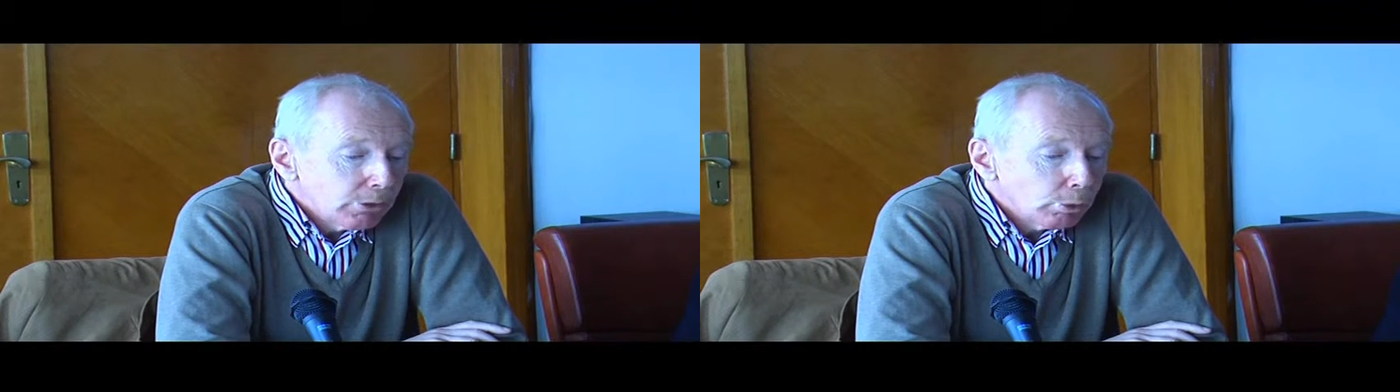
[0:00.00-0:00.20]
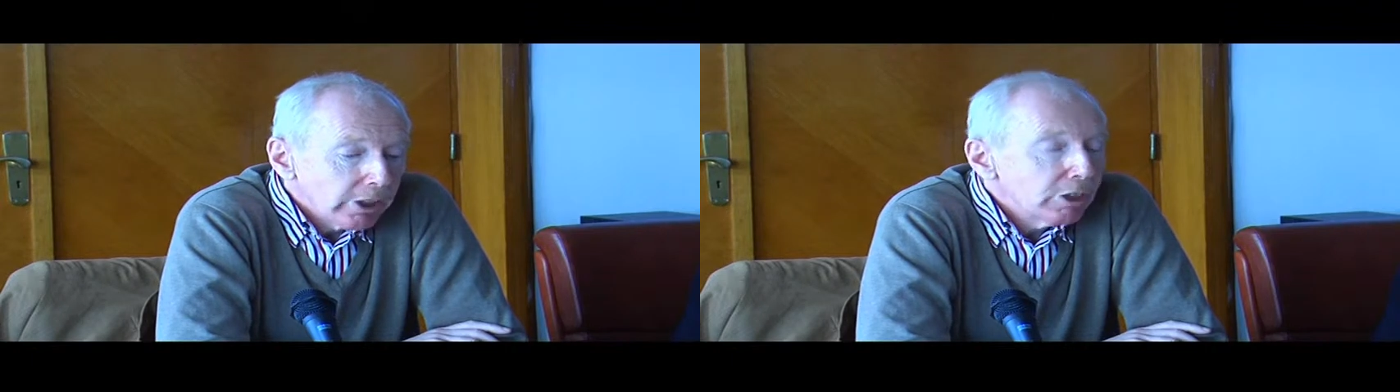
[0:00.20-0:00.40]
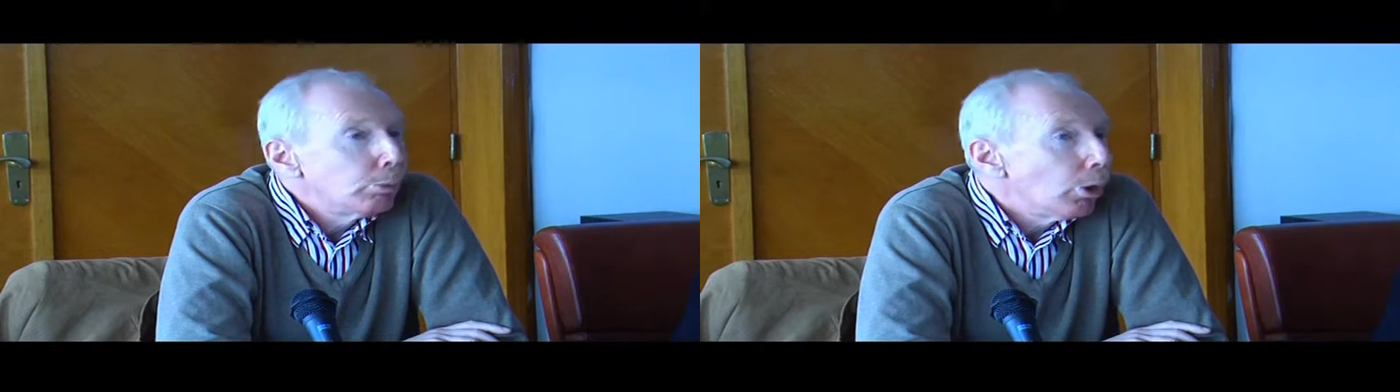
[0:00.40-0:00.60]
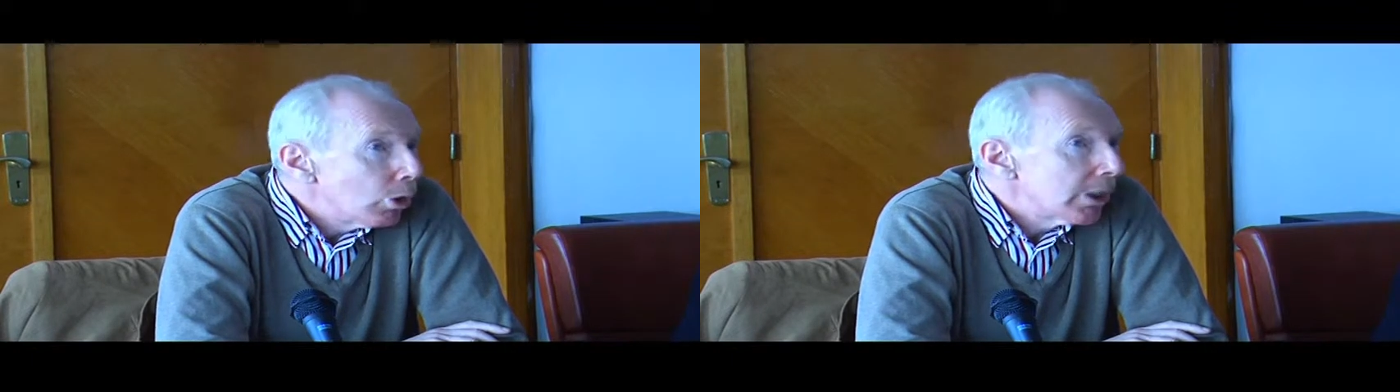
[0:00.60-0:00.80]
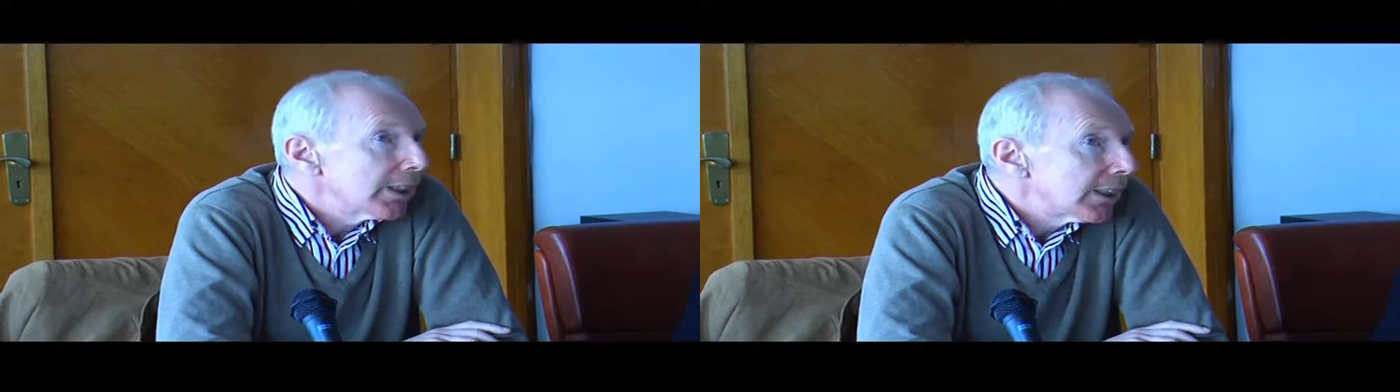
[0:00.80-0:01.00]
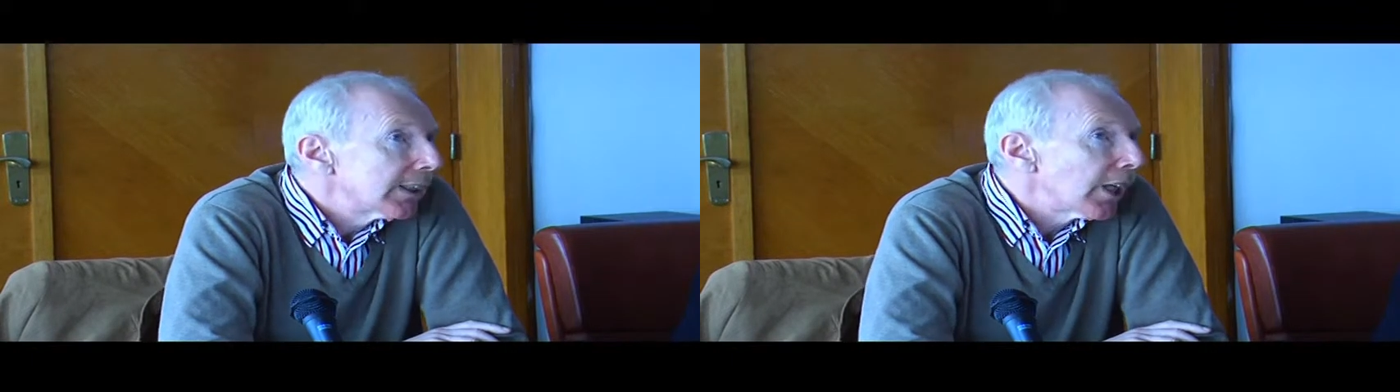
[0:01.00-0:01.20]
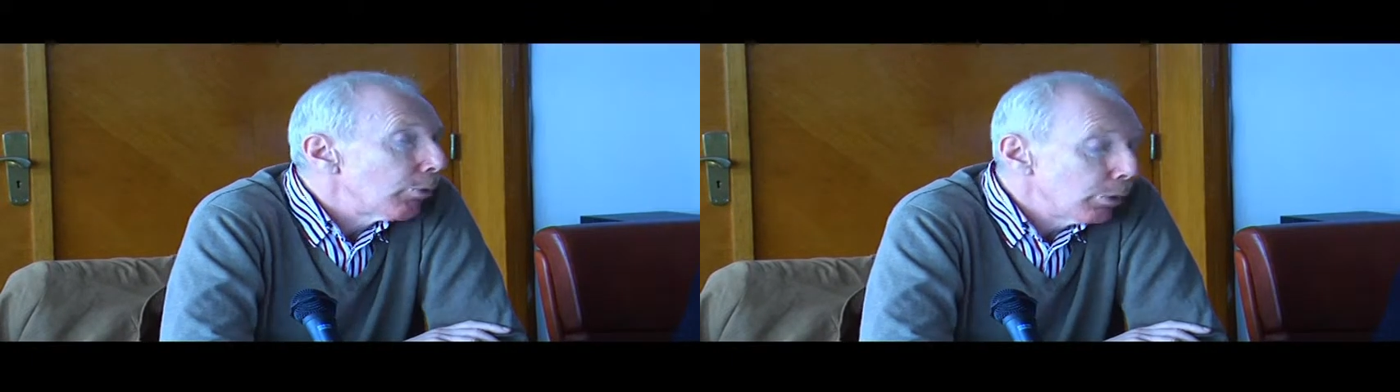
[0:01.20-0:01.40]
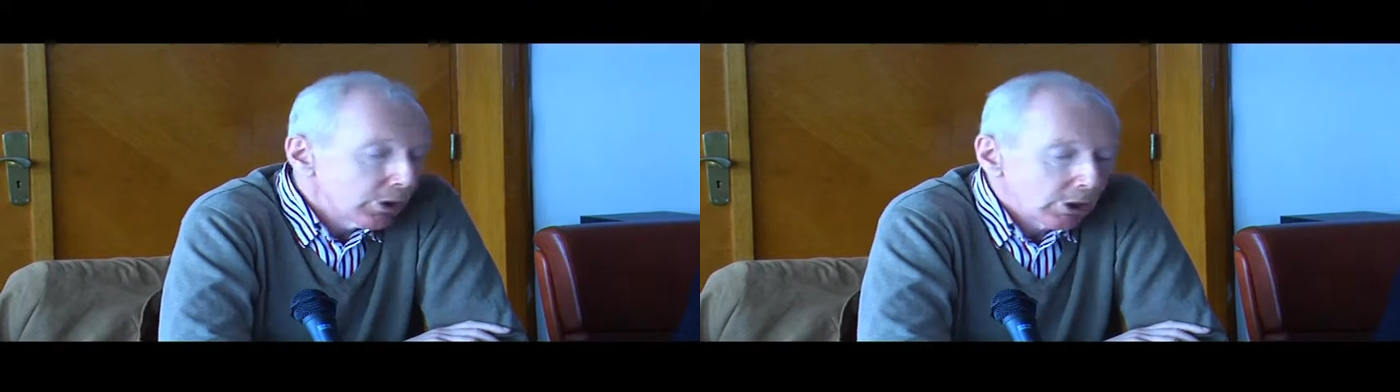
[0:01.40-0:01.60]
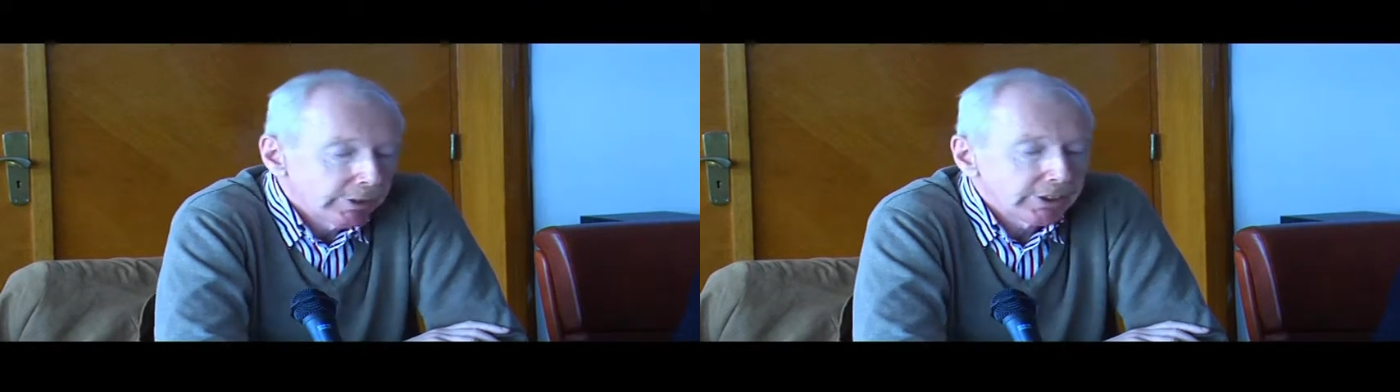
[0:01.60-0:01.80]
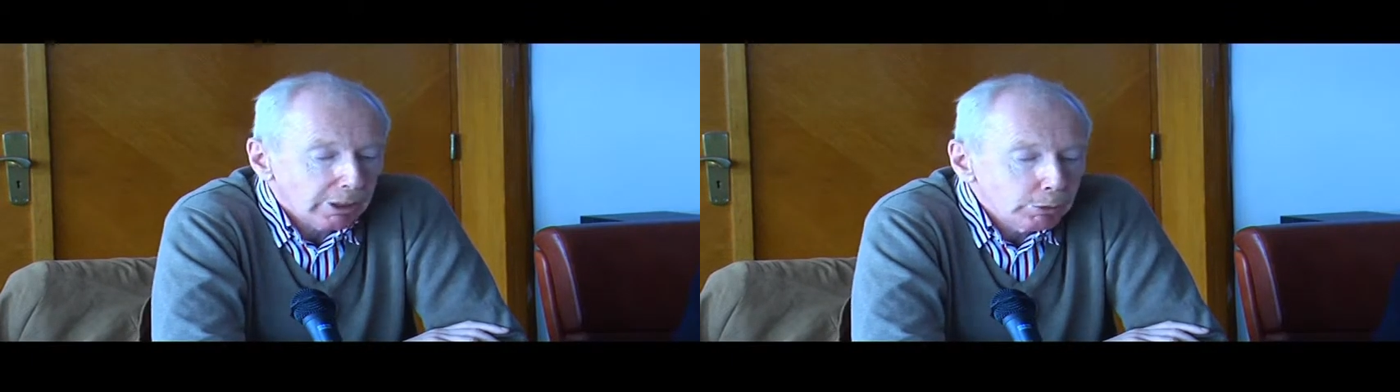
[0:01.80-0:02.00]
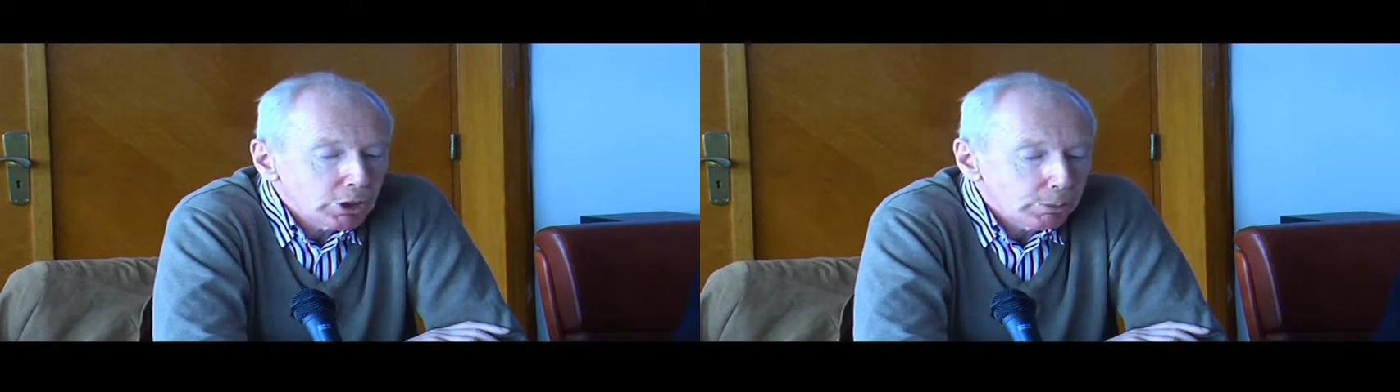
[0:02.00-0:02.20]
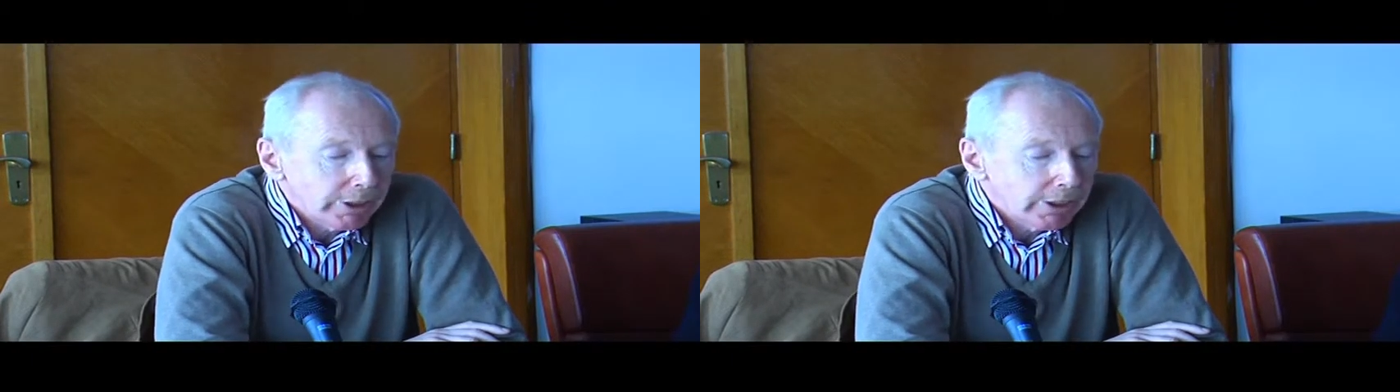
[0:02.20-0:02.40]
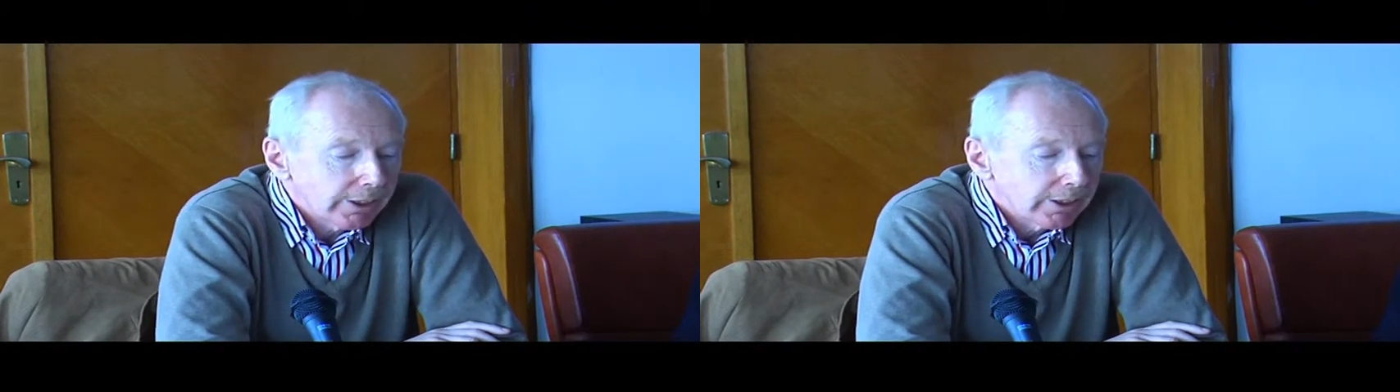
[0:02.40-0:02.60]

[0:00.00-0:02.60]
One of the boldest examples of the double speed